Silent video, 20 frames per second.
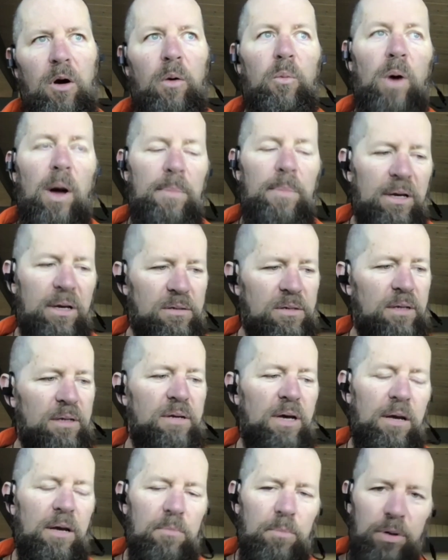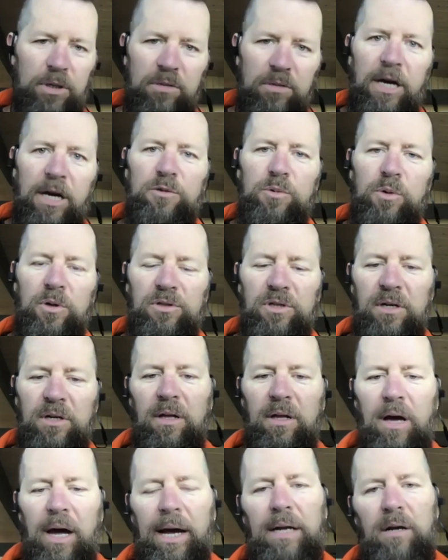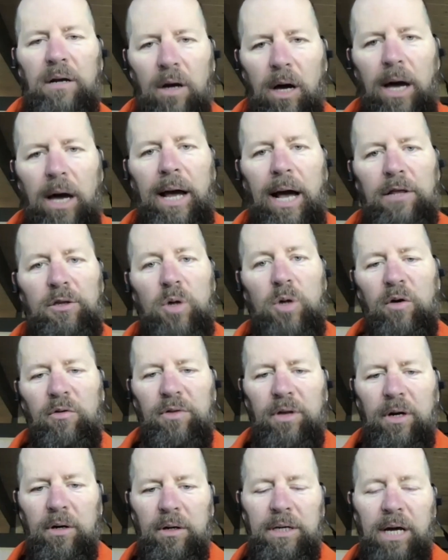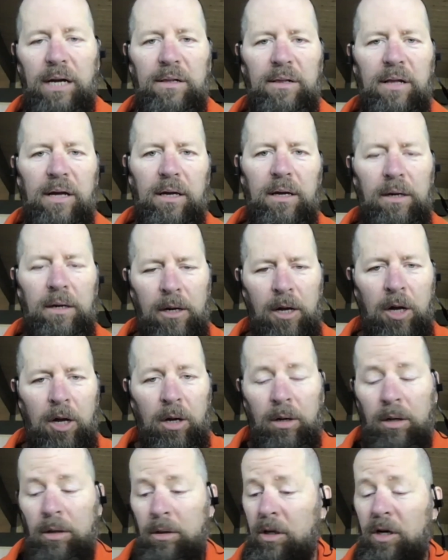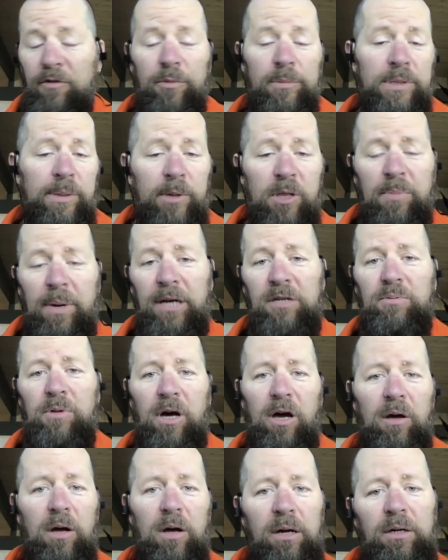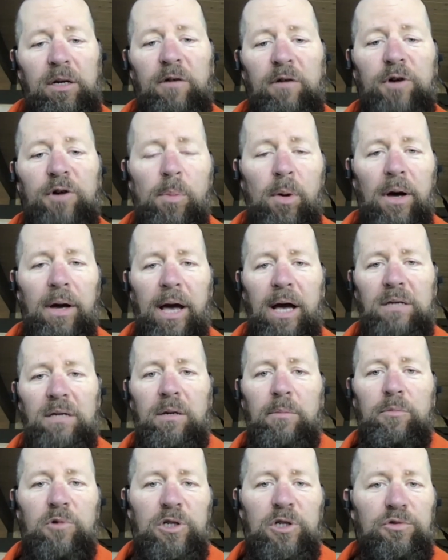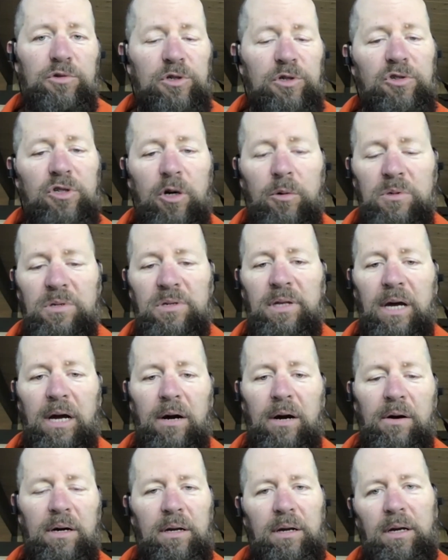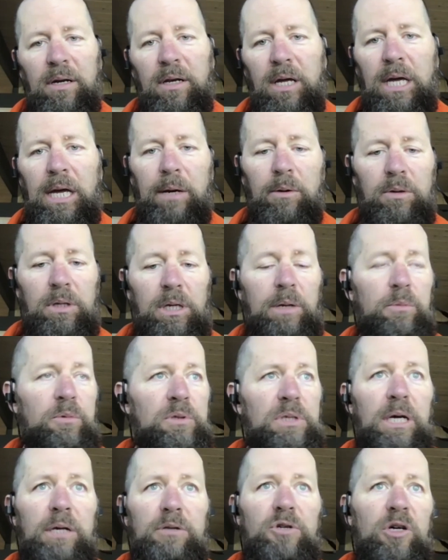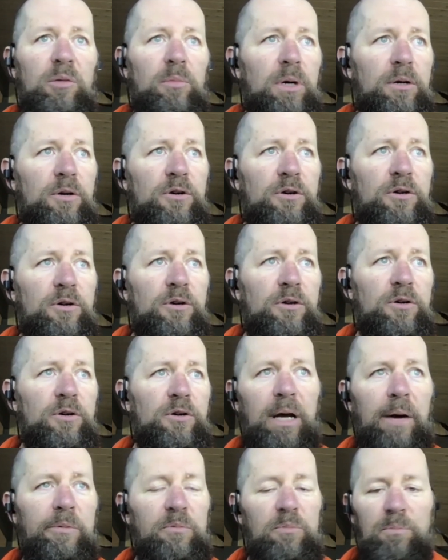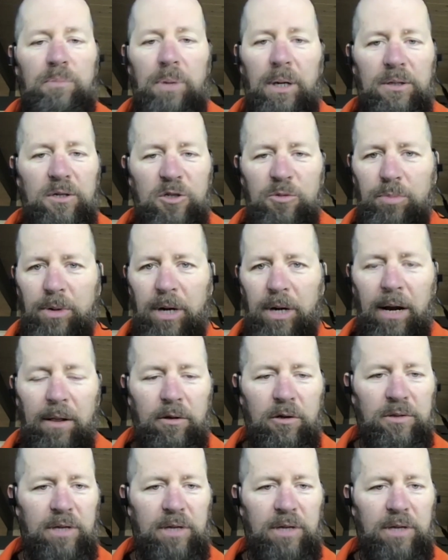Webby's had put some nice words in, I got to go over there and kind of, like, learn from some of the best, football guys. Rich Russo was there, and he took me under his wing, and I picked his brain.